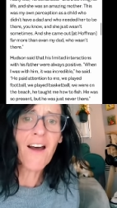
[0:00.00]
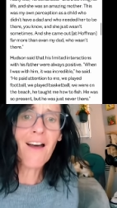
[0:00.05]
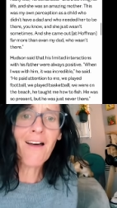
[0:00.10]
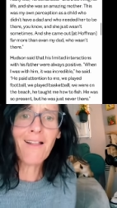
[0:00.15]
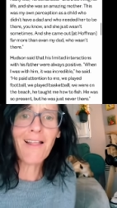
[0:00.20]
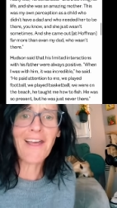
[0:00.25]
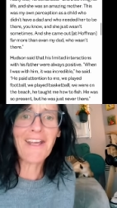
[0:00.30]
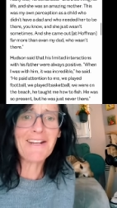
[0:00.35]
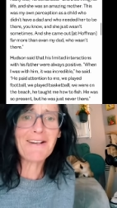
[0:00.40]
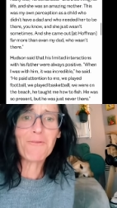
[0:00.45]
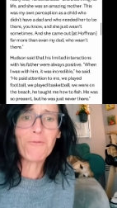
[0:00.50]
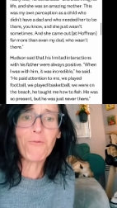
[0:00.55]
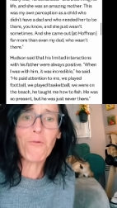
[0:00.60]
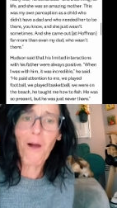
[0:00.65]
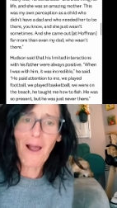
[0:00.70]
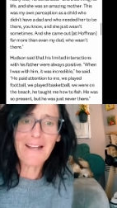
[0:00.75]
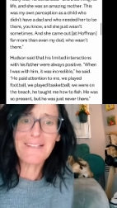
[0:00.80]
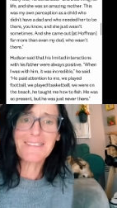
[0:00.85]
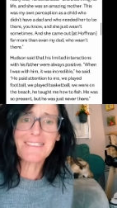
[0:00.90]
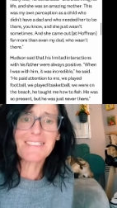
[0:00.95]
like,
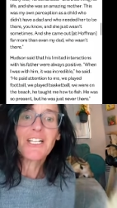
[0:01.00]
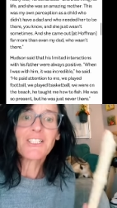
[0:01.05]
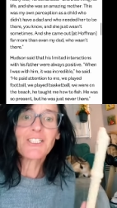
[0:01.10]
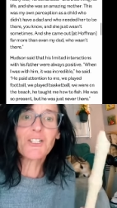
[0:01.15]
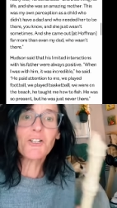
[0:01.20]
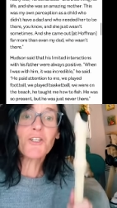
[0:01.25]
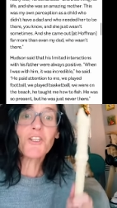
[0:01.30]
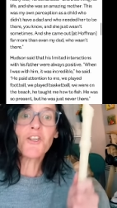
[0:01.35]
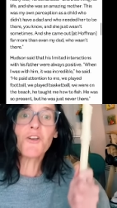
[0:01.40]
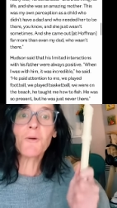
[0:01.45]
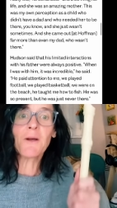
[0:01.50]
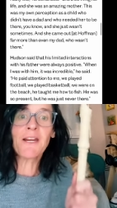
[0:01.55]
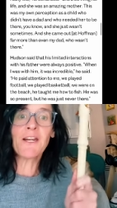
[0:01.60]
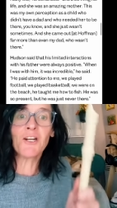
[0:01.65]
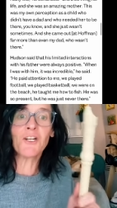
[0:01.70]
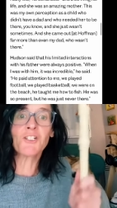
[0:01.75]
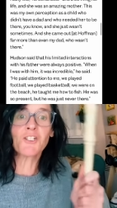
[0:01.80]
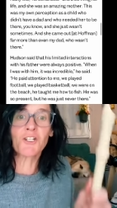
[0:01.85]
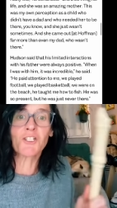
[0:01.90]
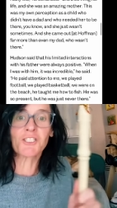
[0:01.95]
what? Do you
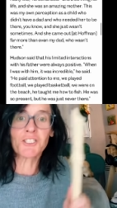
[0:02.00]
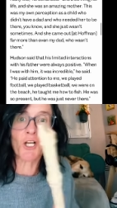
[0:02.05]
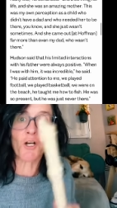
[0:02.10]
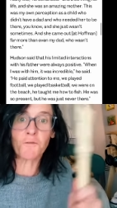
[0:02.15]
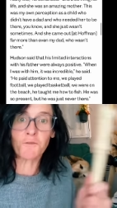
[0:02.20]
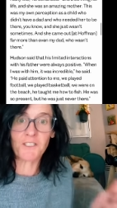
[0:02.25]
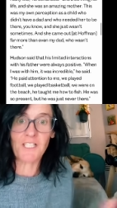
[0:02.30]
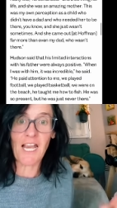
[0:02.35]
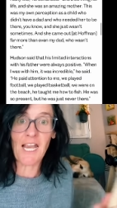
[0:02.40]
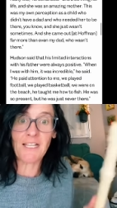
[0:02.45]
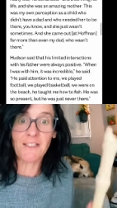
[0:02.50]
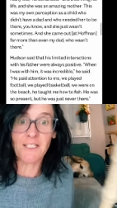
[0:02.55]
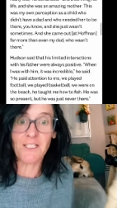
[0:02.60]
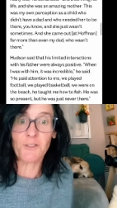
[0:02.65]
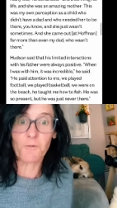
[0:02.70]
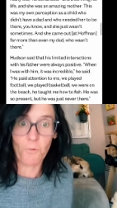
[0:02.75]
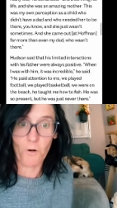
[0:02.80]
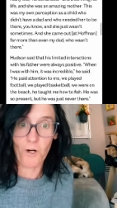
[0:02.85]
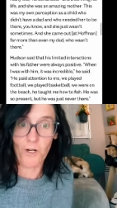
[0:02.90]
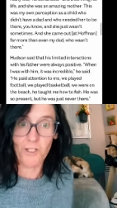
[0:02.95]
hear yourself saying
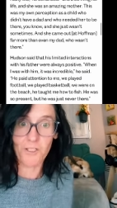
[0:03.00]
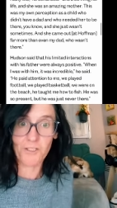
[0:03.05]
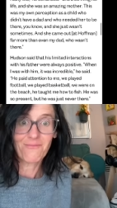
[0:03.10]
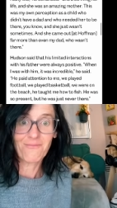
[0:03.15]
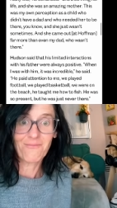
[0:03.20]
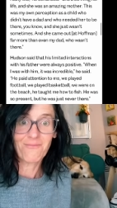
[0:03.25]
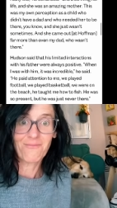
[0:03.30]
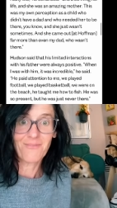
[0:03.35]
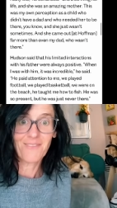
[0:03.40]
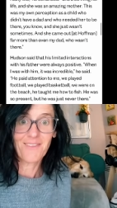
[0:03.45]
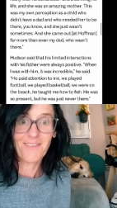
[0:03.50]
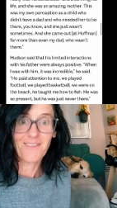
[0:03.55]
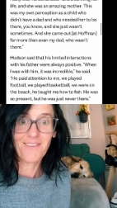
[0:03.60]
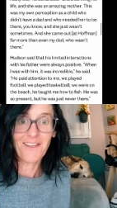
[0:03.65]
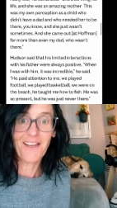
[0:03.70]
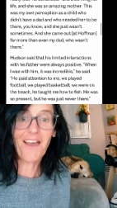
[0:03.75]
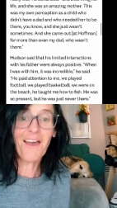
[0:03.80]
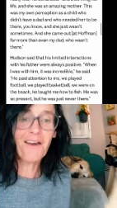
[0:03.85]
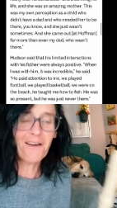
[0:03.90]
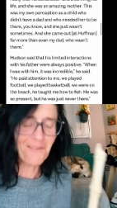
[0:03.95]
these words?
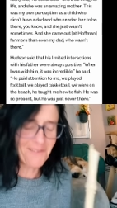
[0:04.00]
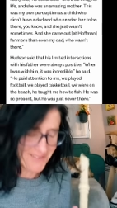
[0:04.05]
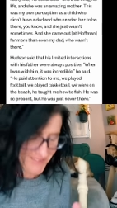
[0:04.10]
Oh,